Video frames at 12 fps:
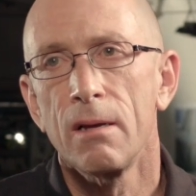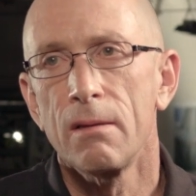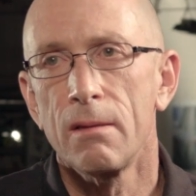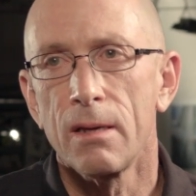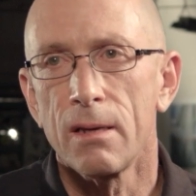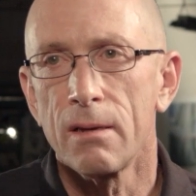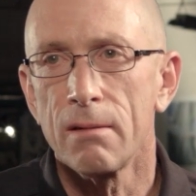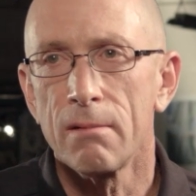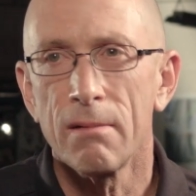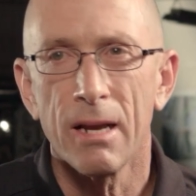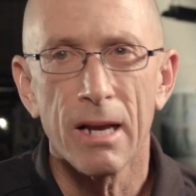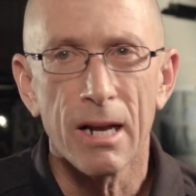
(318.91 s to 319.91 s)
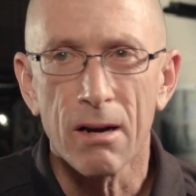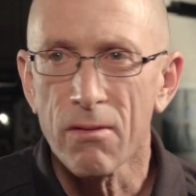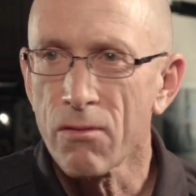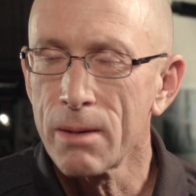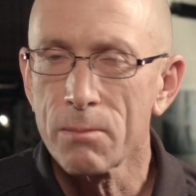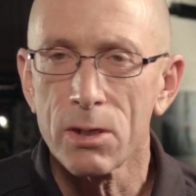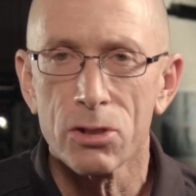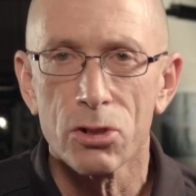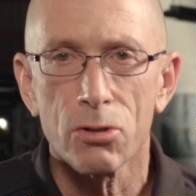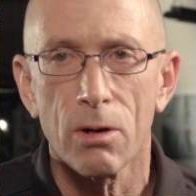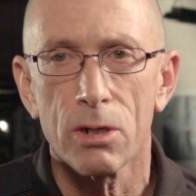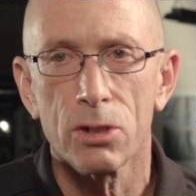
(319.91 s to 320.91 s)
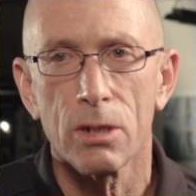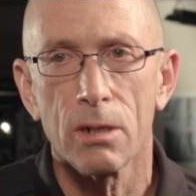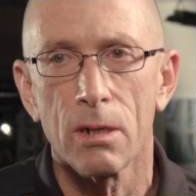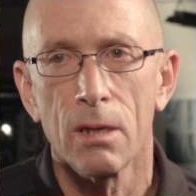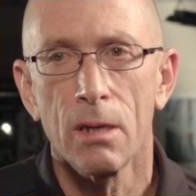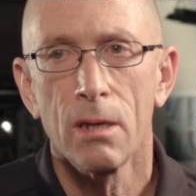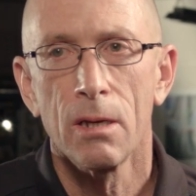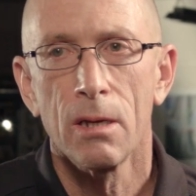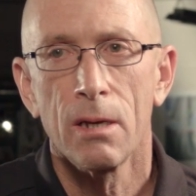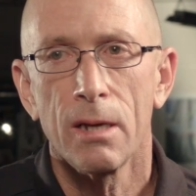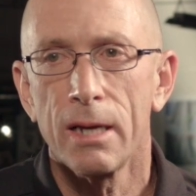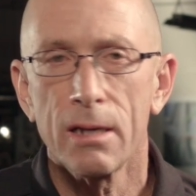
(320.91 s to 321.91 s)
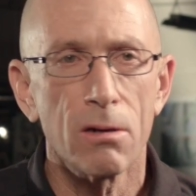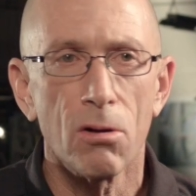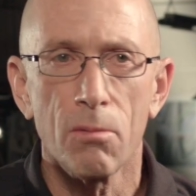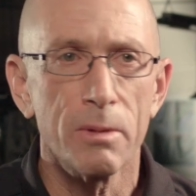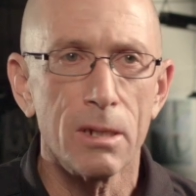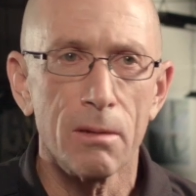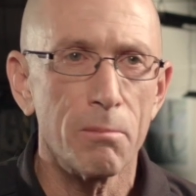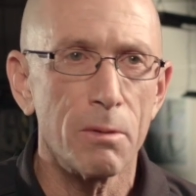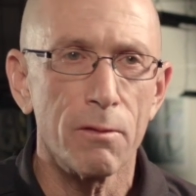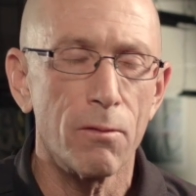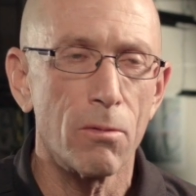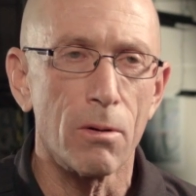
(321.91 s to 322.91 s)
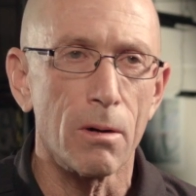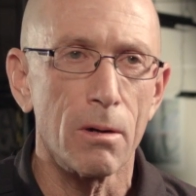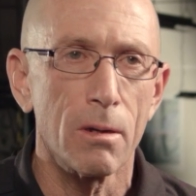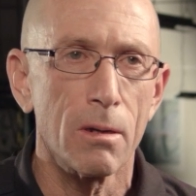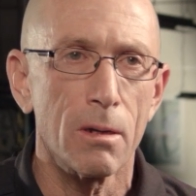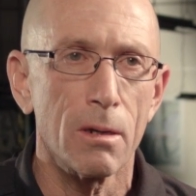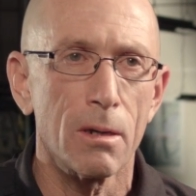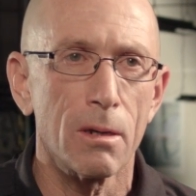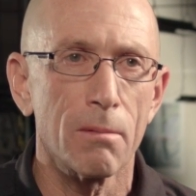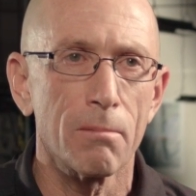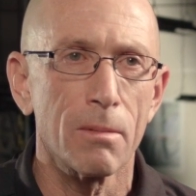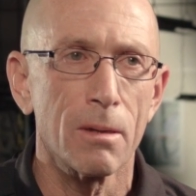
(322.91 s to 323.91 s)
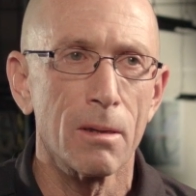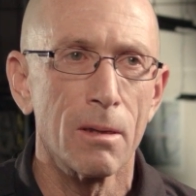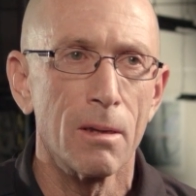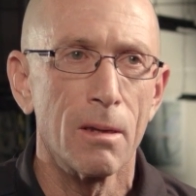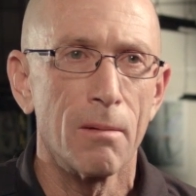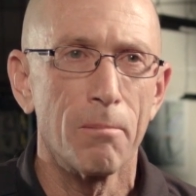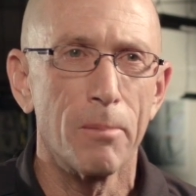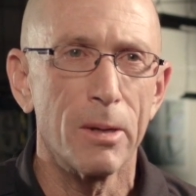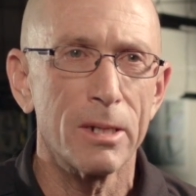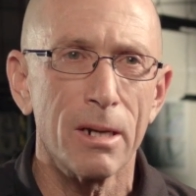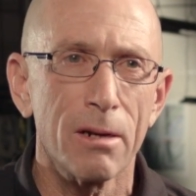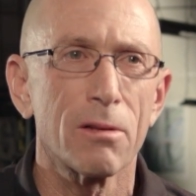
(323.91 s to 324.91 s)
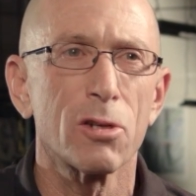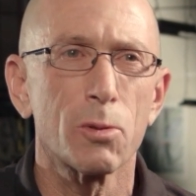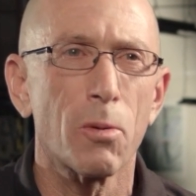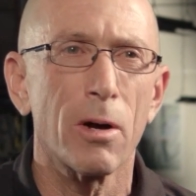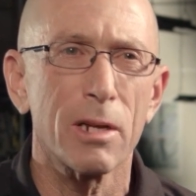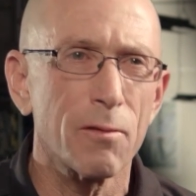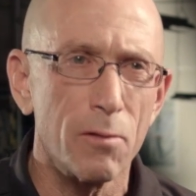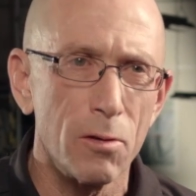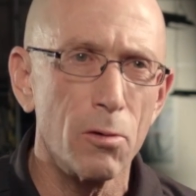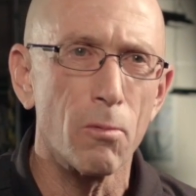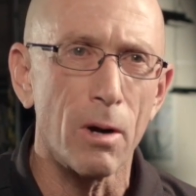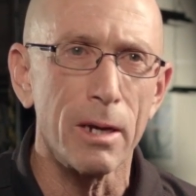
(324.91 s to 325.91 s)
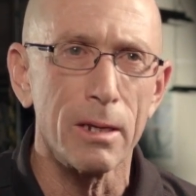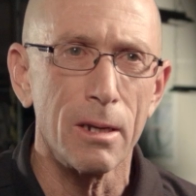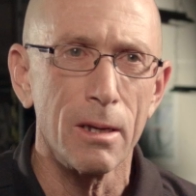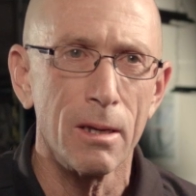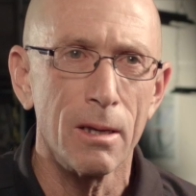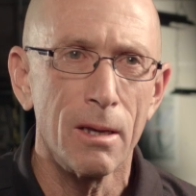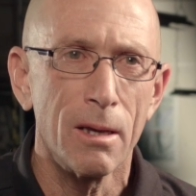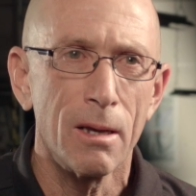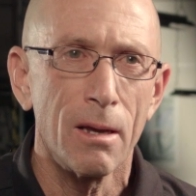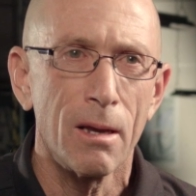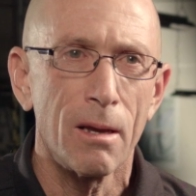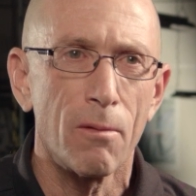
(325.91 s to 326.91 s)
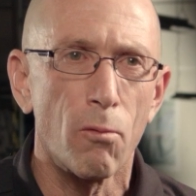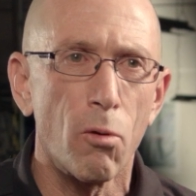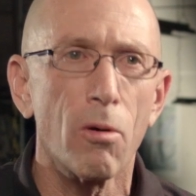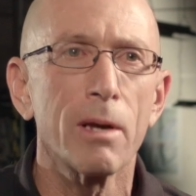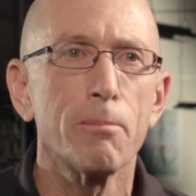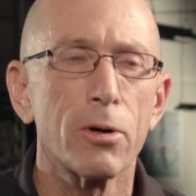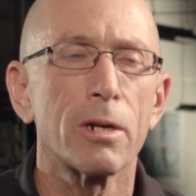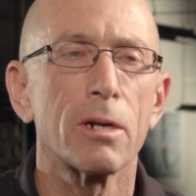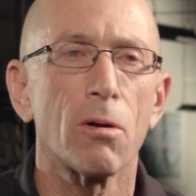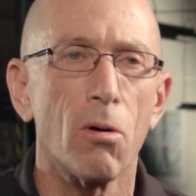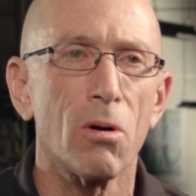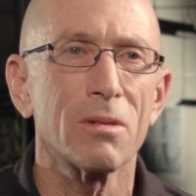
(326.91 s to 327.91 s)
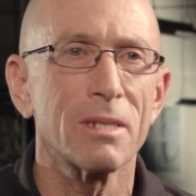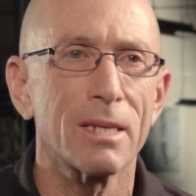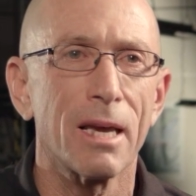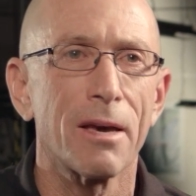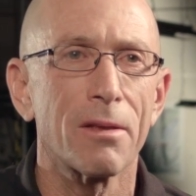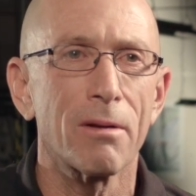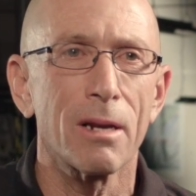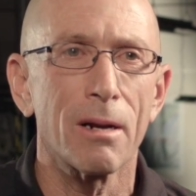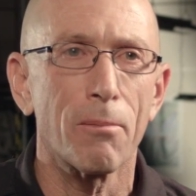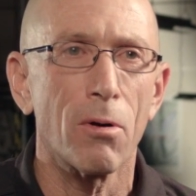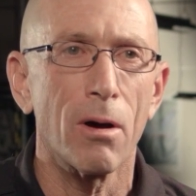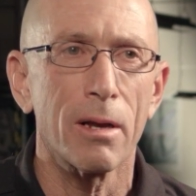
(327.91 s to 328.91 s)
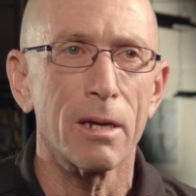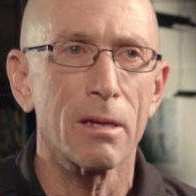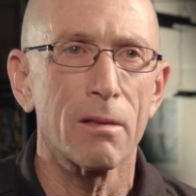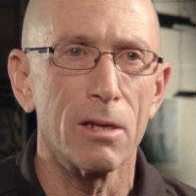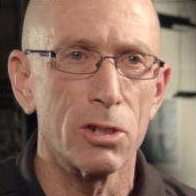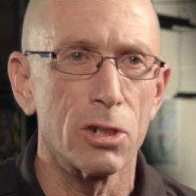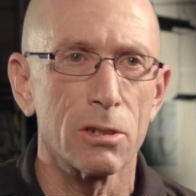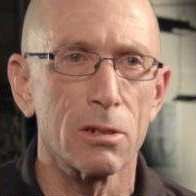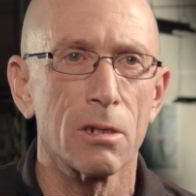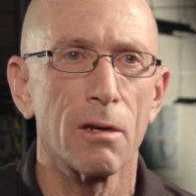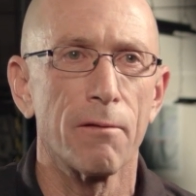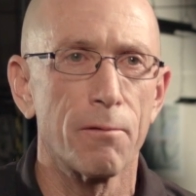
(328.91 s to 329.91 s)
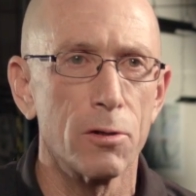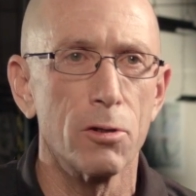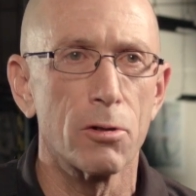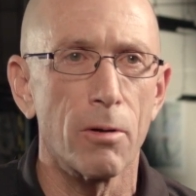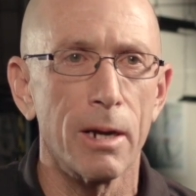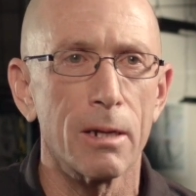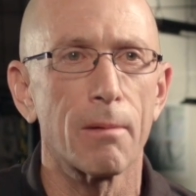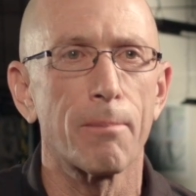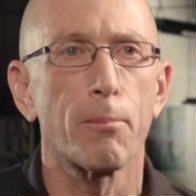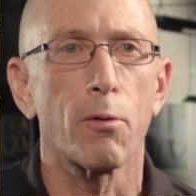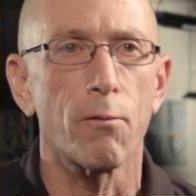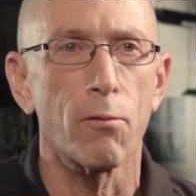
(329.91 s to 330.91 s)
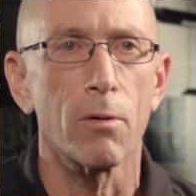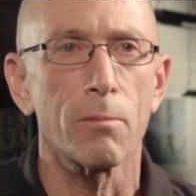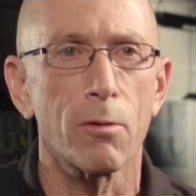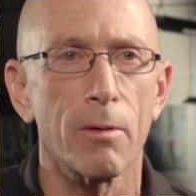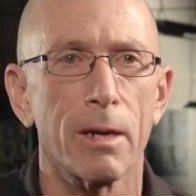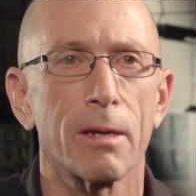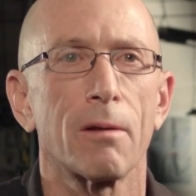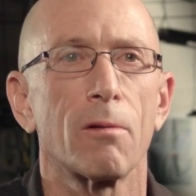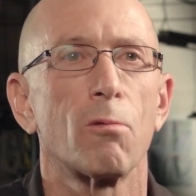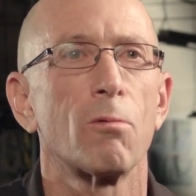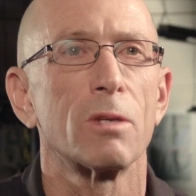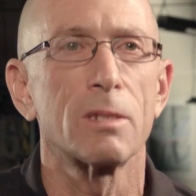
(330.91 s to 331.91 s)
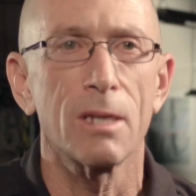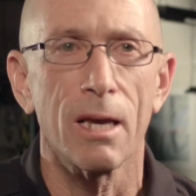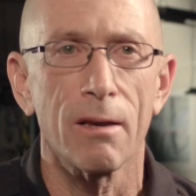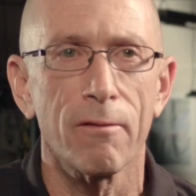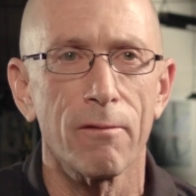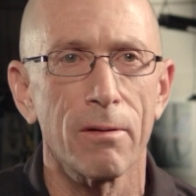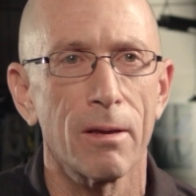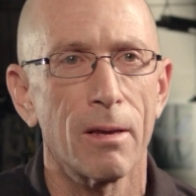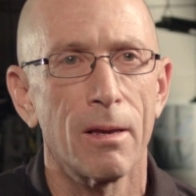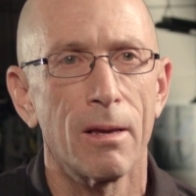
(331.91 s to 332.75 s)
the airframe construction, it had all been done before. Um, but none of those products flew right. Roy put it all together in a product that just flew great, performed great, was safe,